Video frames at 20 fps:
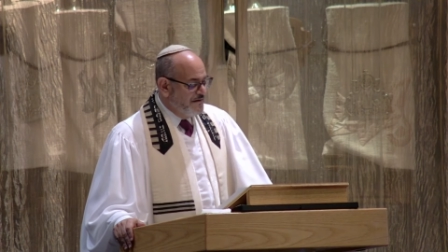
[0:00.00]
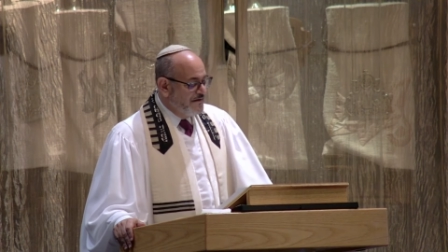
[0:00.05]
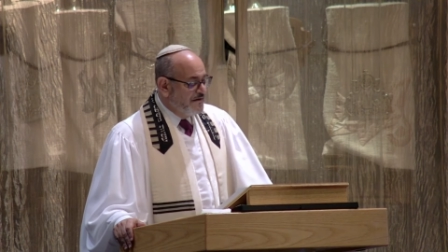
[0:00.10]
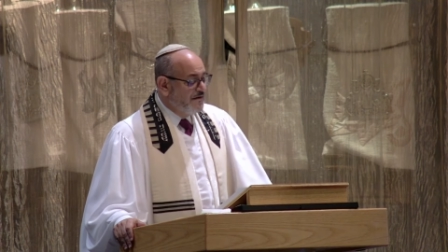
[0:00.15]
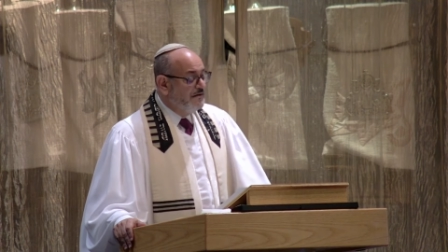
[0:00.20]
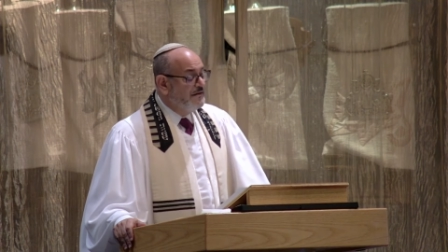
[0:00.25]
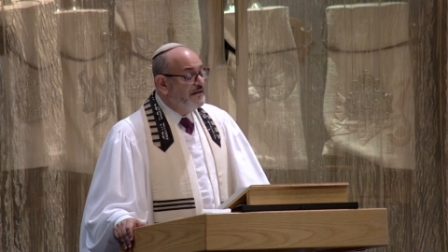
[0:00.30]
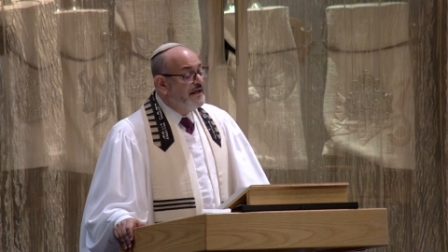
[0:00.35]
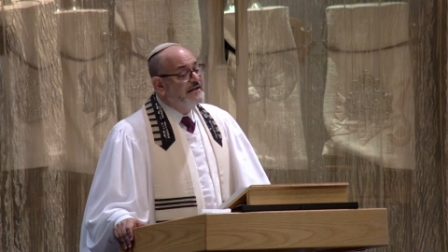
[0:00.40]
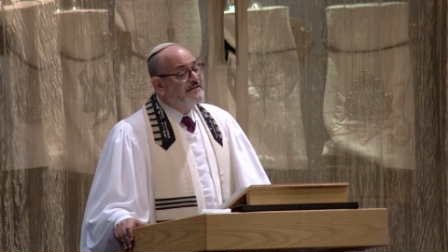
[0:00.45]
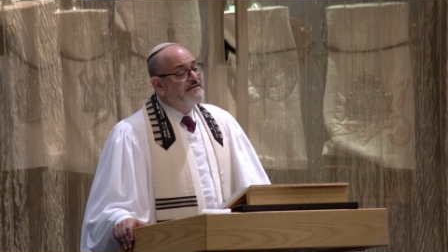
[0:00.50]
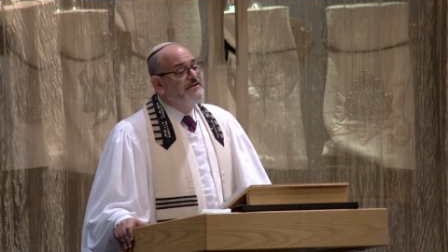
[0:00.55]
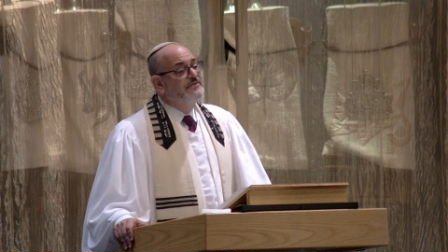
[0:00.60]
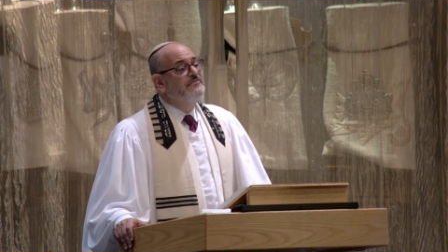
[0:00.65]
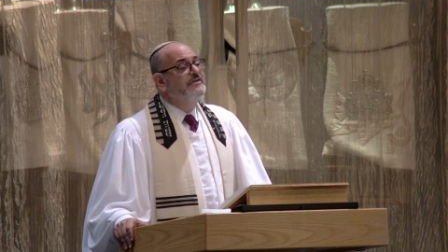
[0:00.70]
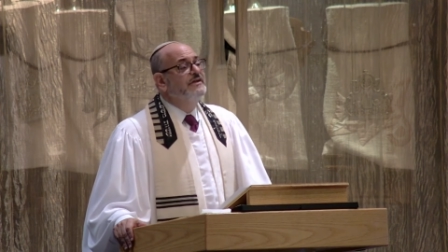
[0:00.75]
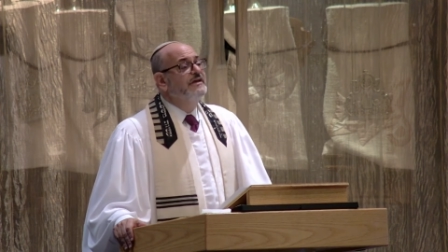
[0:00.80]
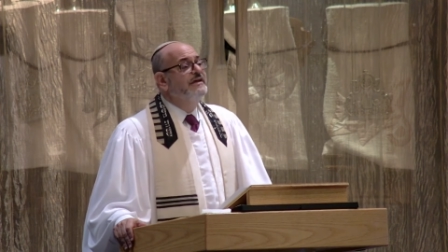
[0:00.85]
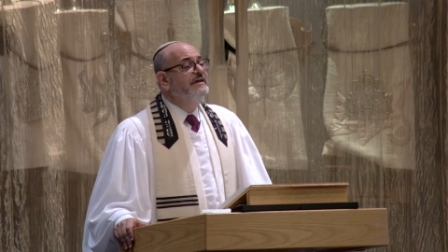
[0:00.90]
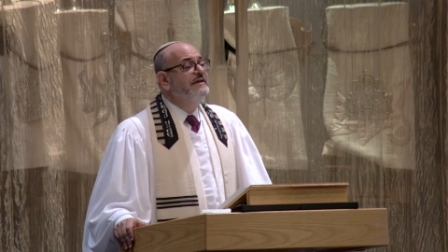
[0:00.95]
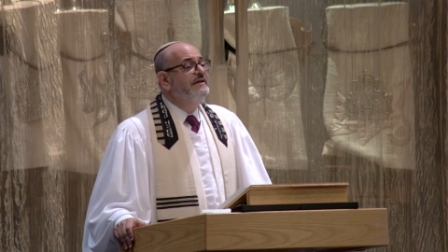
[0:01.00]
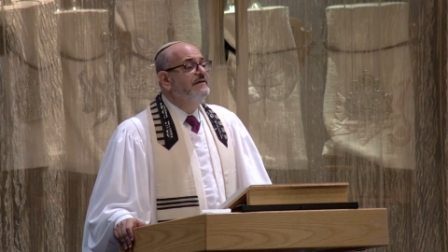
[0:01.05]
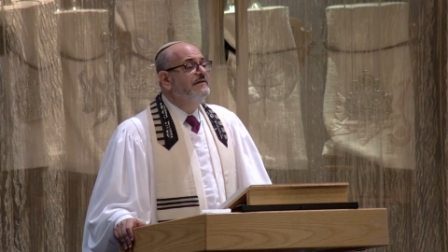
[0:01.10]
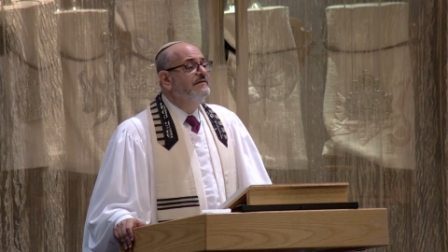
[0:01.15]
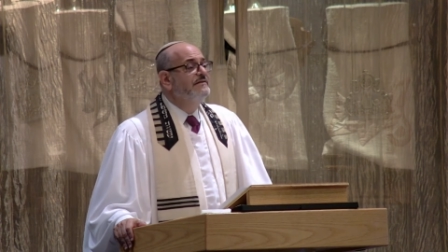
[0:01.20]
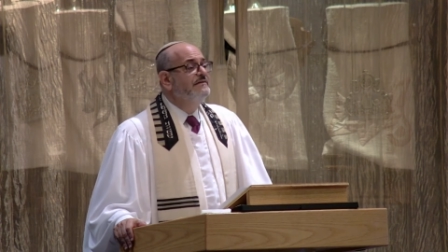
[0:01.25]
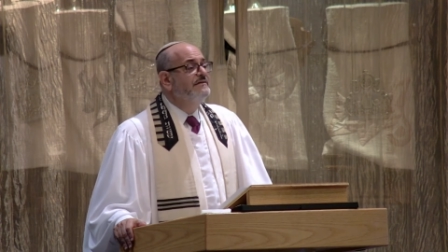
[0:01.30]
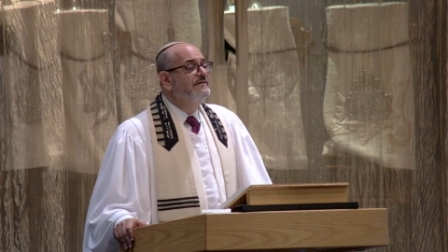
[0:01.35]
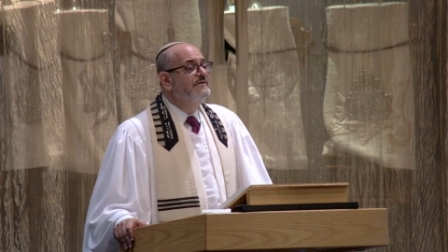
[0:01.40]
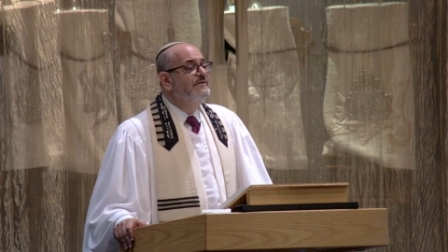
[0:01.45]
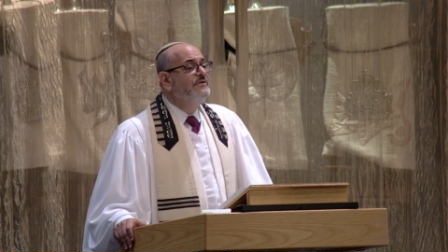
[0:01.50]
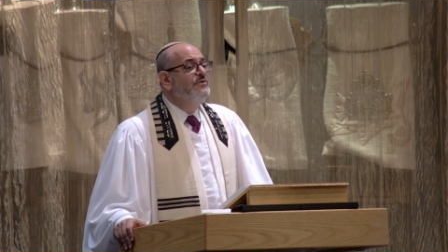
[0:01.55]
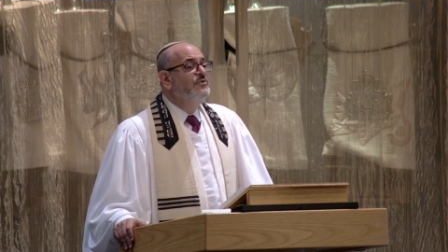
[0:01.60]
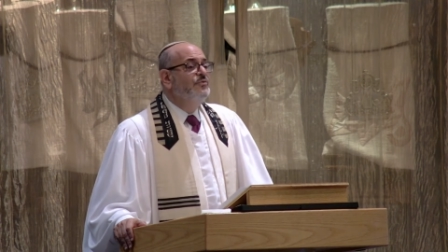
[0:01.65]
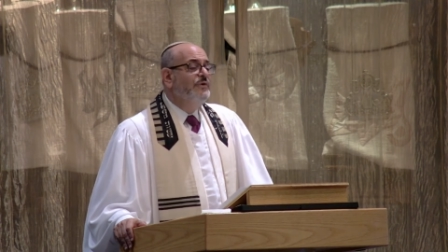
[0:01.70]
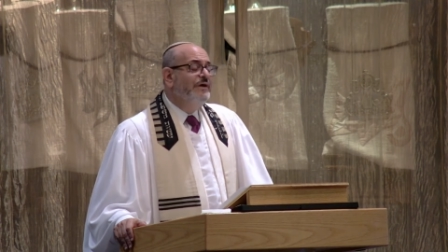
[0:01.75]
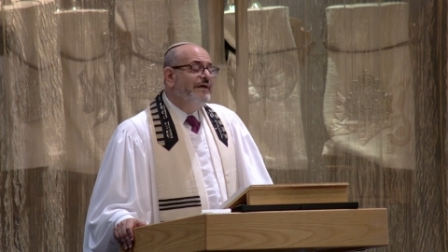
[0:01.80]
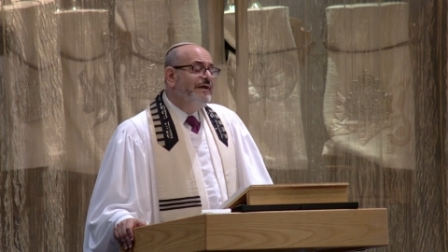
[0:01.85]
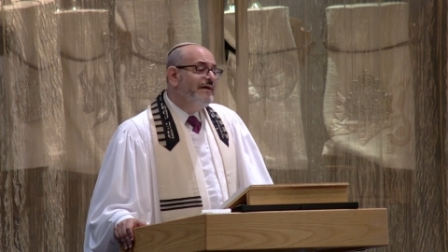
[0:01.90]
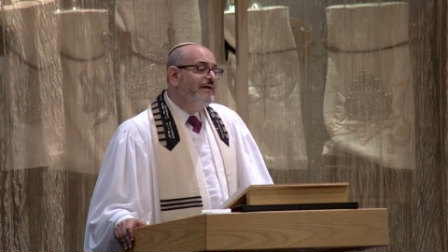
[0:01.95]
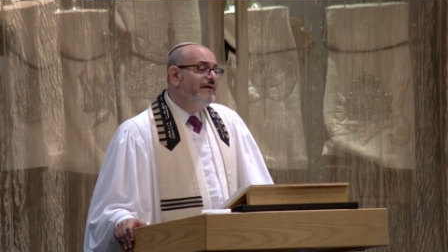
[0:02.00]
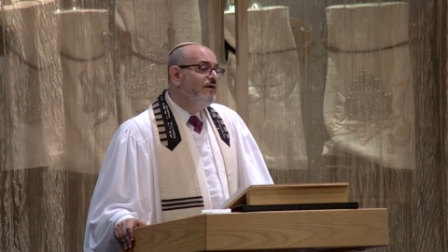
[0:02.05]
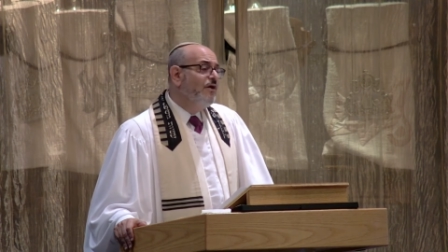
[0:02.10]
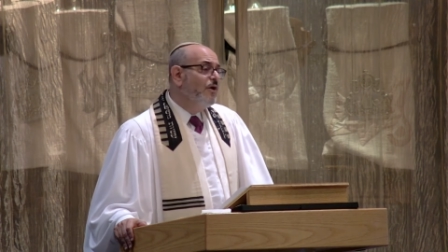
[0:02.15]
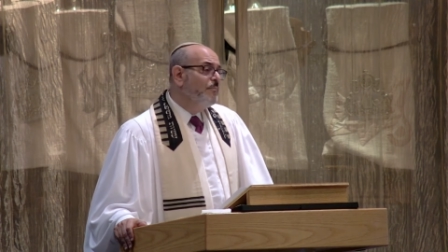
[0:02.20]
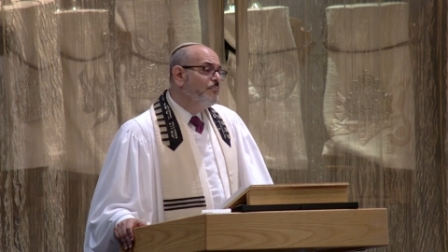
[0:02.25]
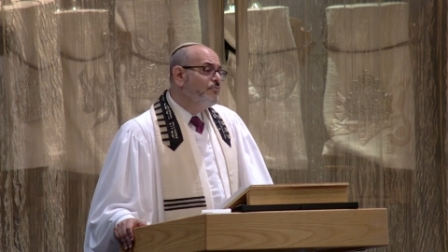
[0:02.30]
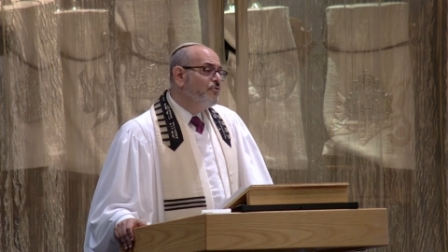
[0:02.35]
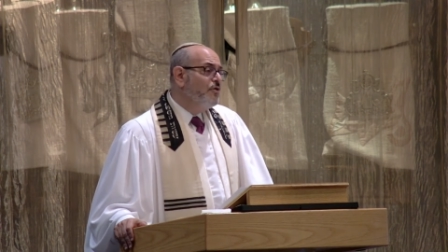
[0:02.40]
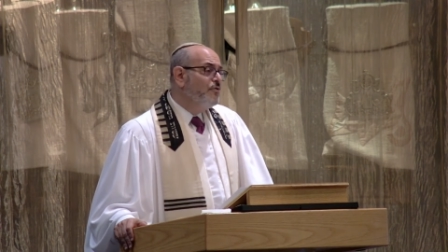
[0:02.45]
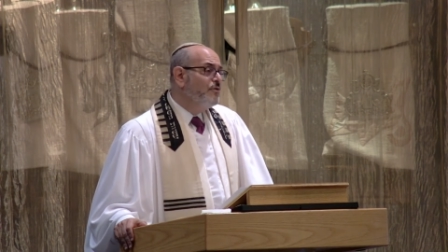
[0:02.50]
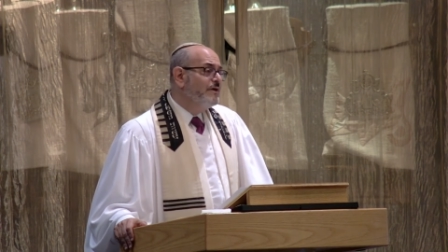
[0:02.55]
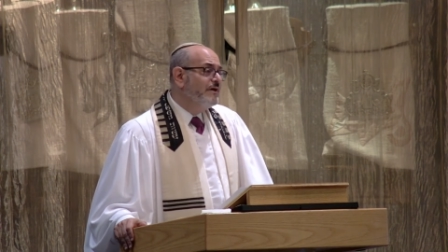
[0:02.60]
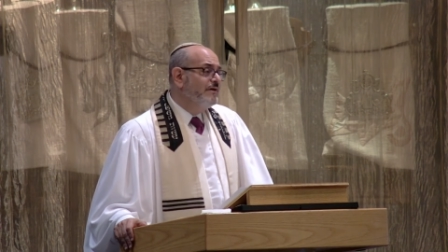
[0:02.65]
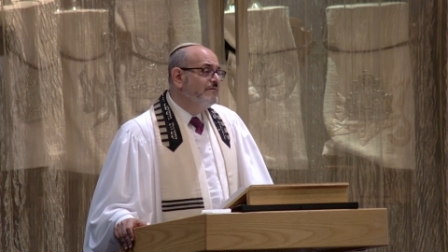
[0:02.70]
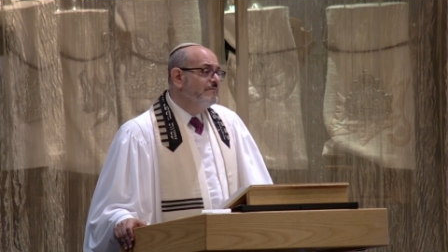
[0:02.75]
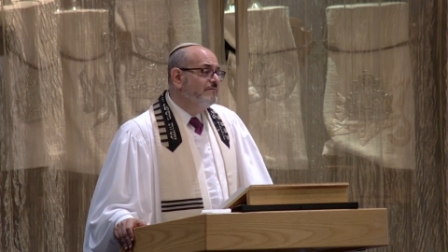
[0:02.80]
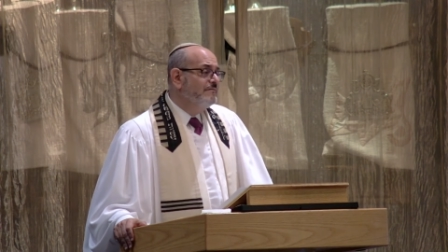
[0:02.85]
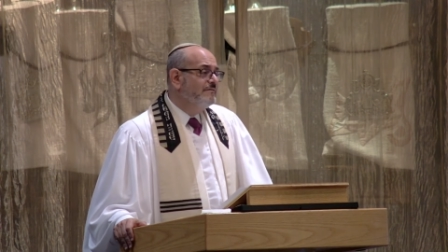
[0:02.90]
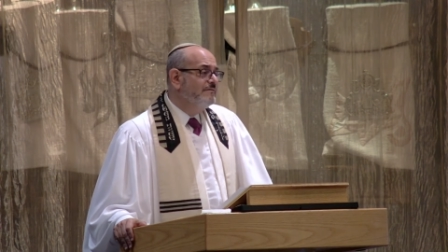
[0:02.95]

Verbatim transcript: Collectively, we are broken,